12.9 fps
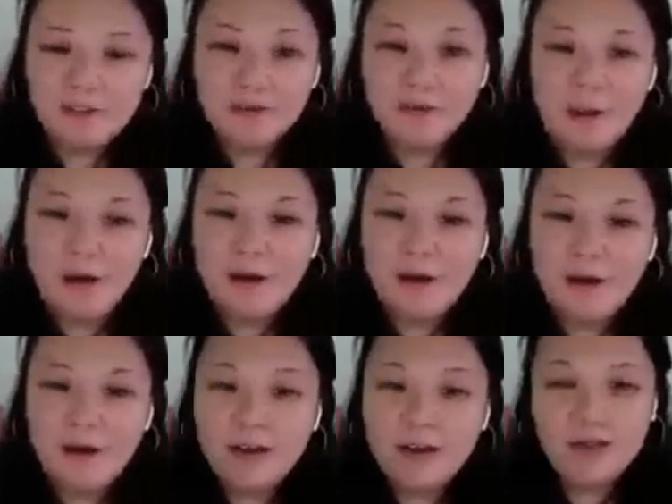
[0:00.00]
Number three,
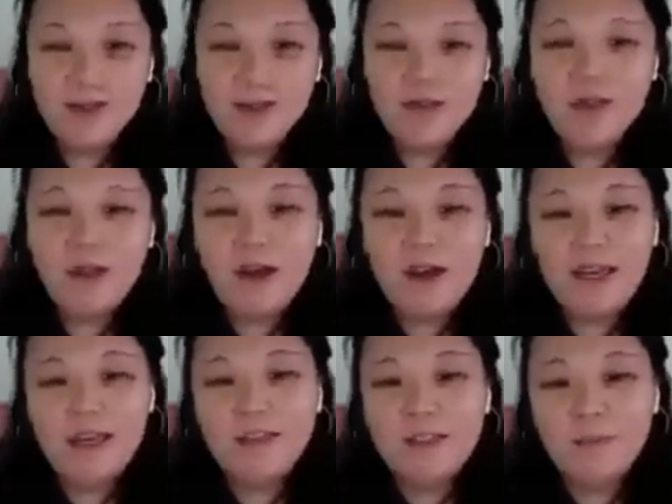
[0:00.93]
you add it to your
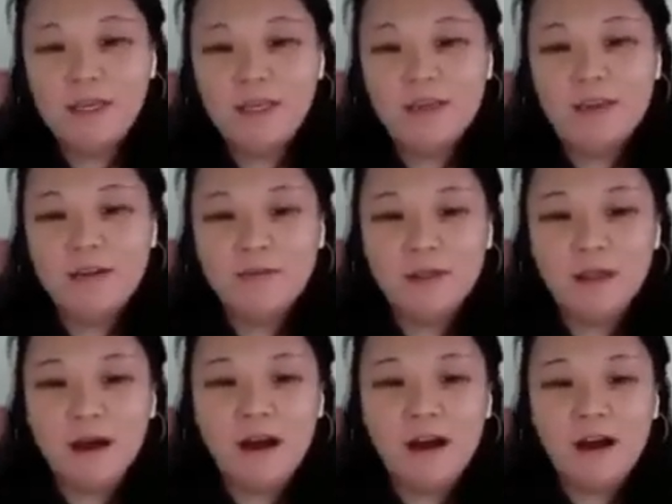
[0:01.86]
log, your personal
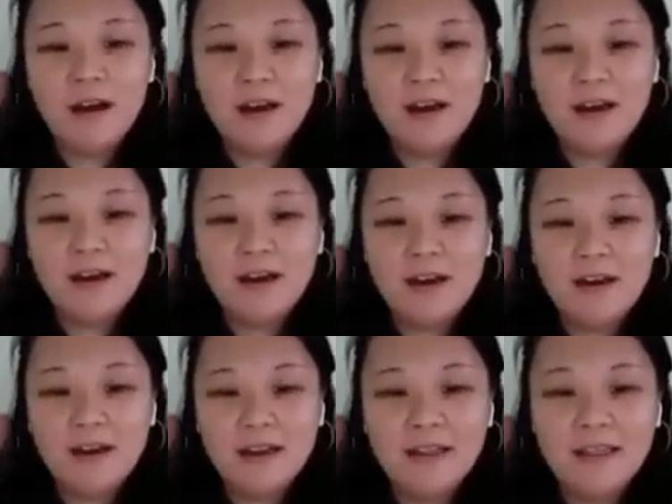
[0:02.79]
log. And speaking
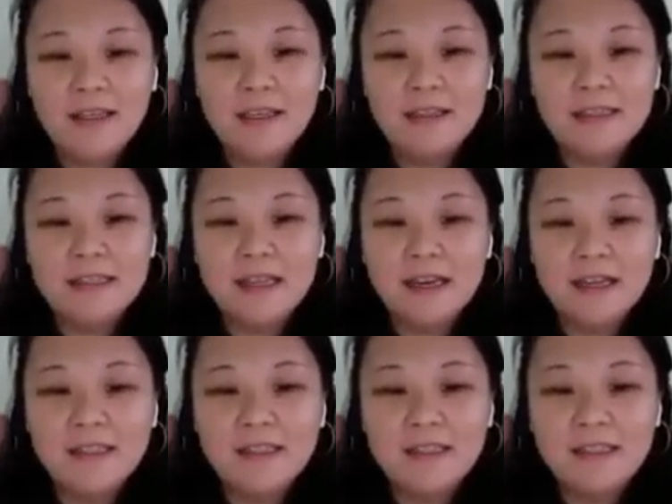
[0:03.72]
of log,
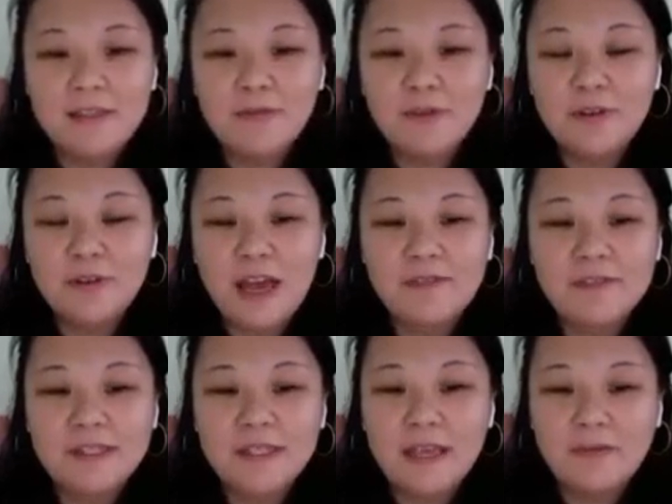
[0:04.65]
I think it's
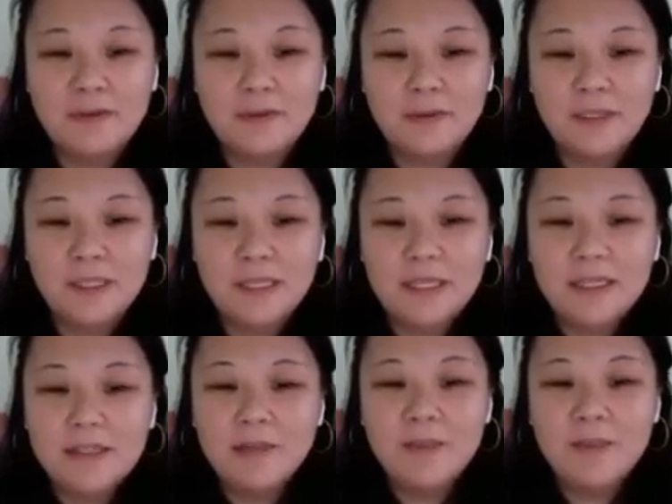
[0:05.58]
nice if you could
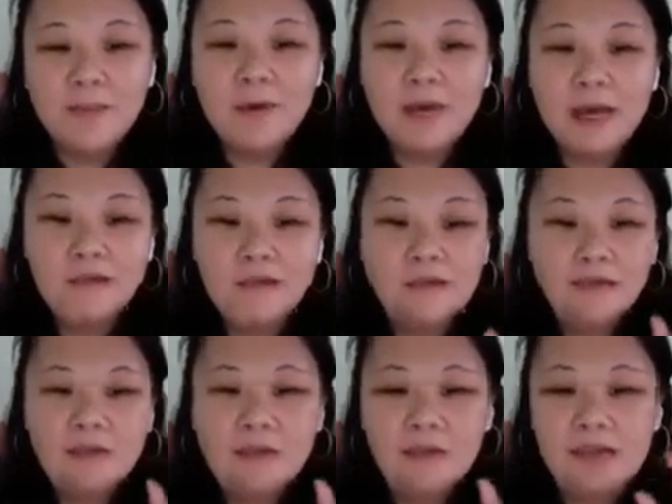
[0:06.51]
have several.
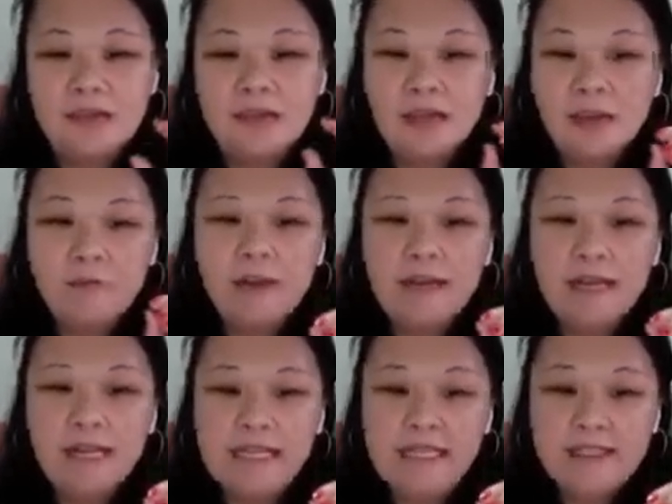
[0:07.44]
Some people
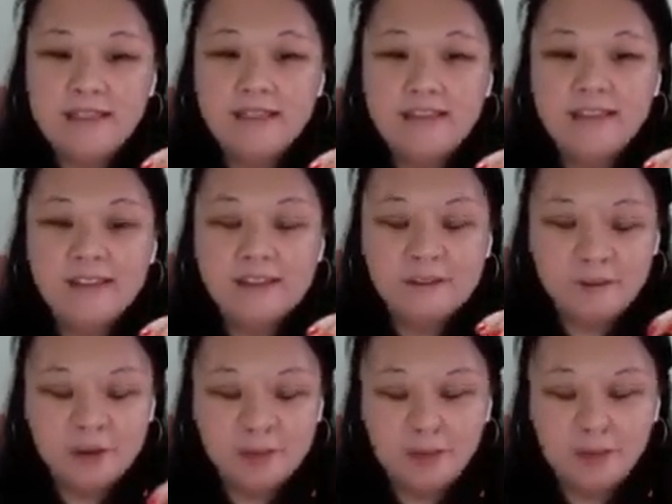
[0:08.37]
they like
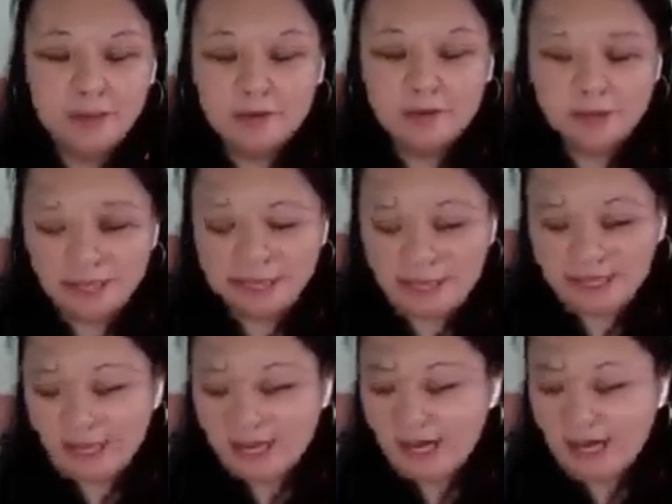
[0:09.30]
one neat
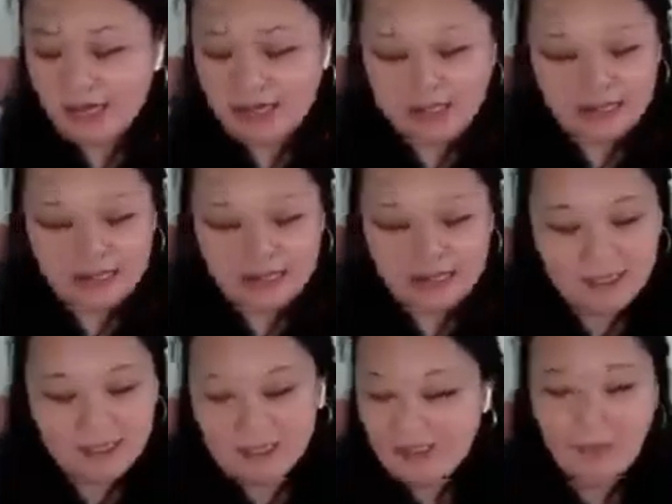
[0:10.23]
notebook.
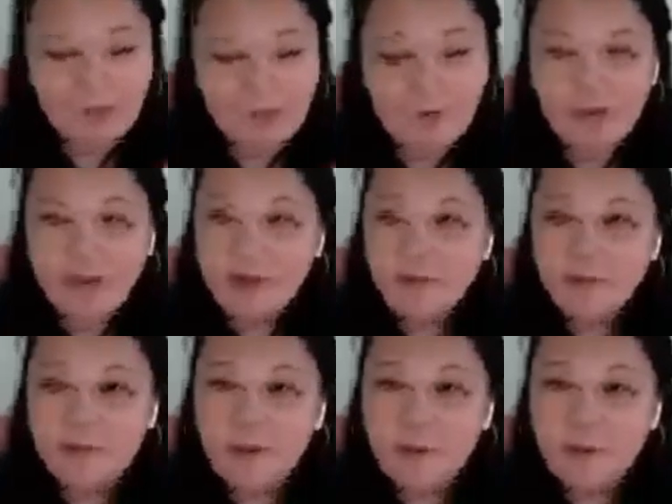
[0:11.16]
I
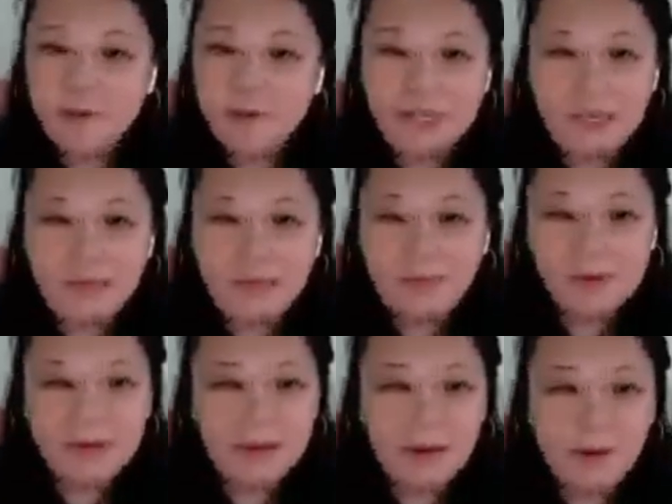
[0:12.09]
say keep one
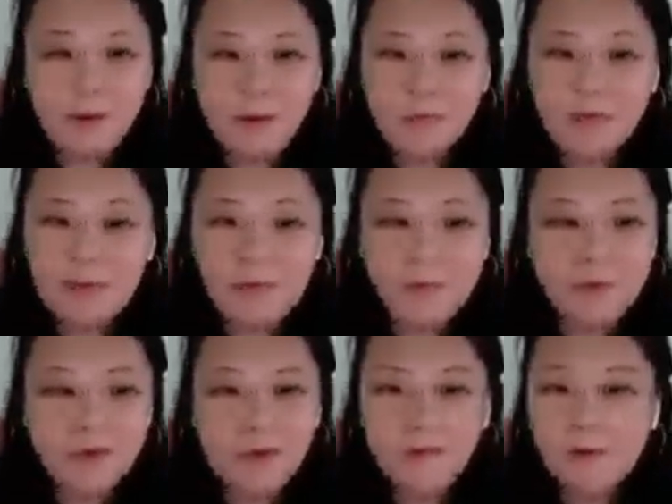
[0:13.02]
in your phone,
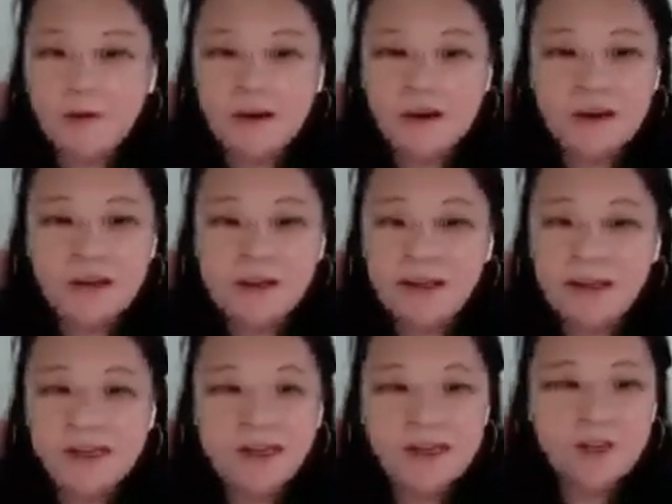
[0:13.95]
keep one at home,
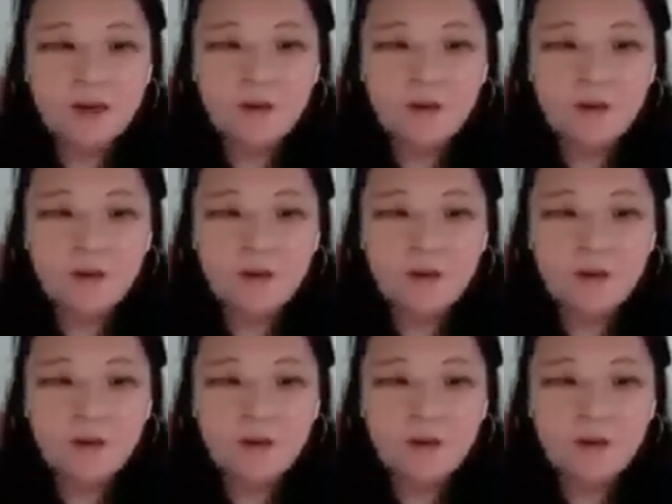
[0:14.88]
keep one at